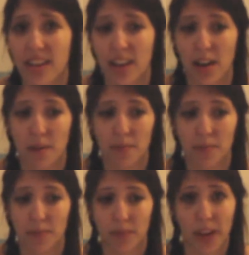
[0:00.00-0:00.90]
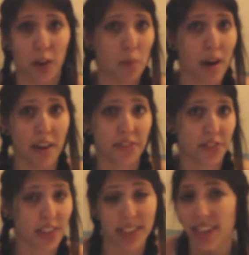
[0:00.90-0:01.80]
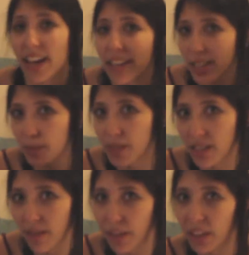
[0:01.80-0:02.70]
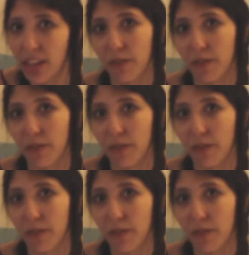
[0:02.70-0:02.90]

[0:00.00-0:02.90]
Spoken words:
I know math and science specifically,